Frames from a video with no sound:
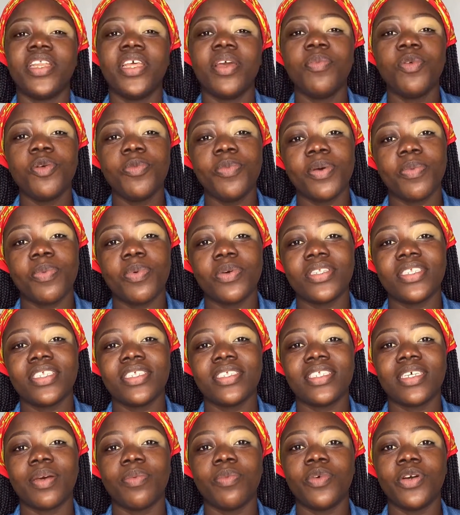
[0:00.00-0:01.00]
demo
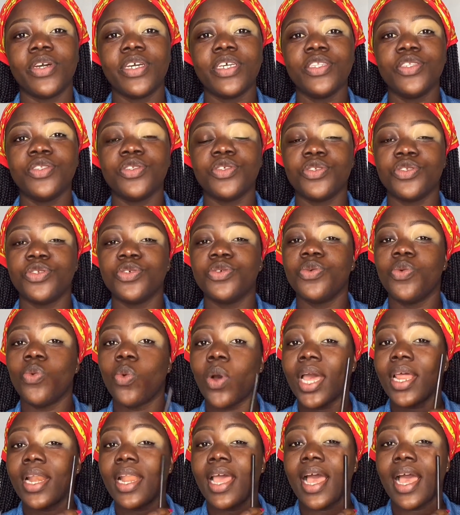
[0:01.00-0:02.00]
purposes, I'm going to do
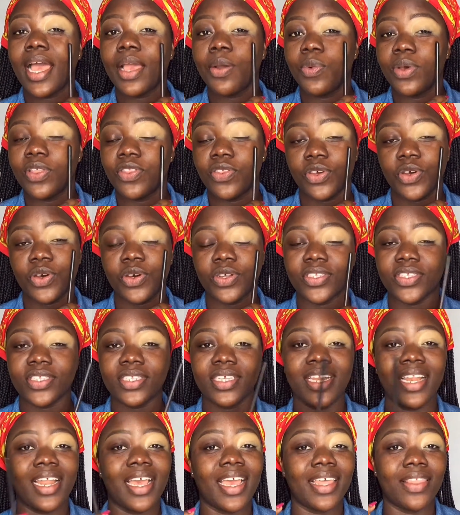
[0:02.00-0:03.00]
one eye with the
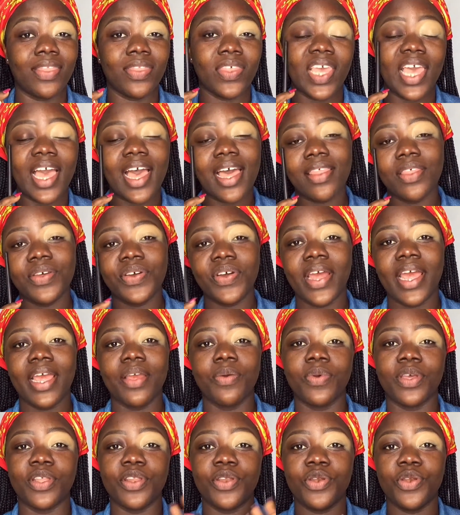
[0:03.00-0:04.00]
concealer and the other eye
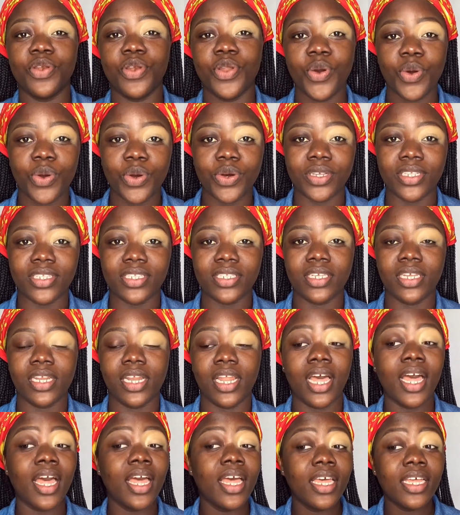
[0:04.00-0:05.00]
with no
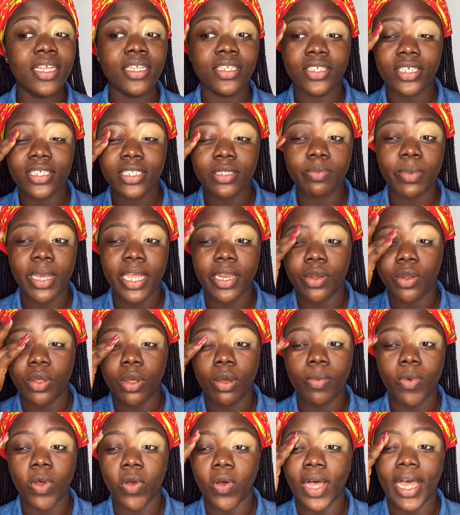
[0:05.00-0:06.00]
concealer, just my
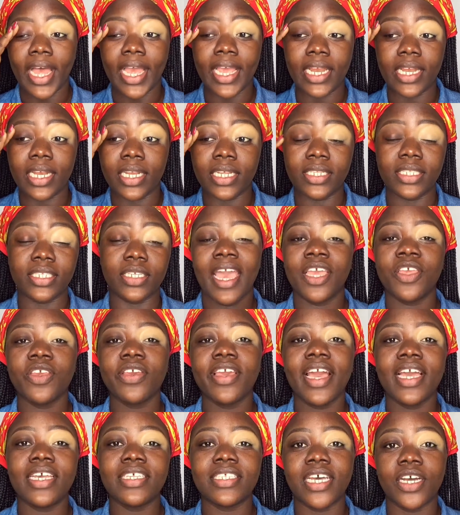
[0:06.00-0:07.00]
normal eyelids, and you
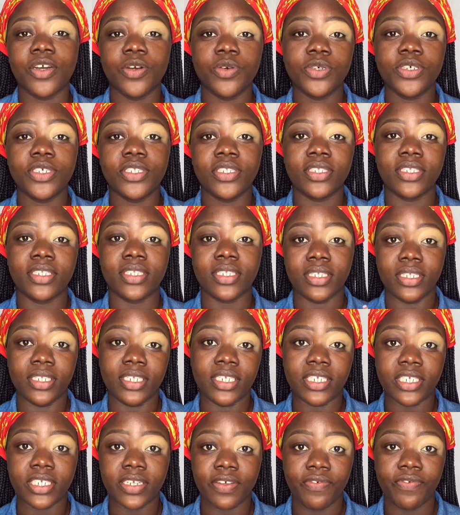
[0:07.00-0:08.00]
guys are going to see the
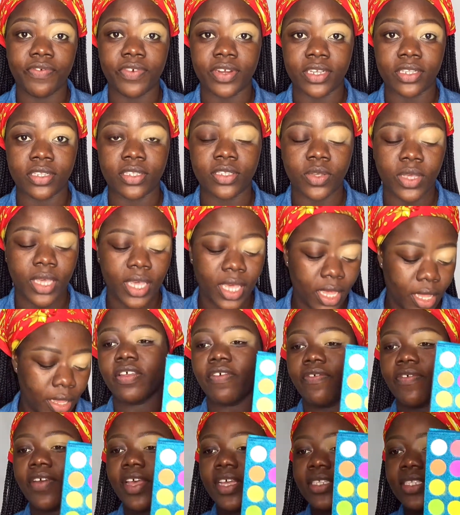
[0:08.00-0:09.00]
difference. Okay, the
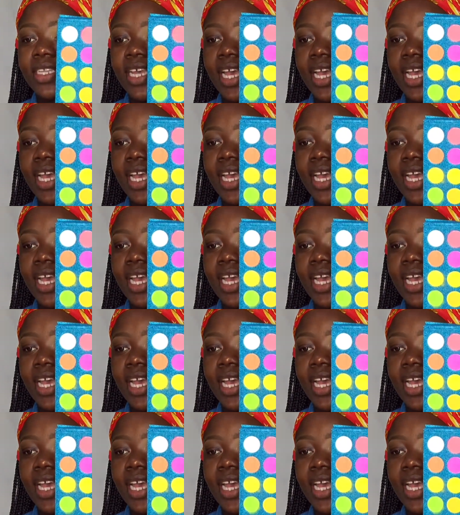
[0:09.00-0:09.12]
first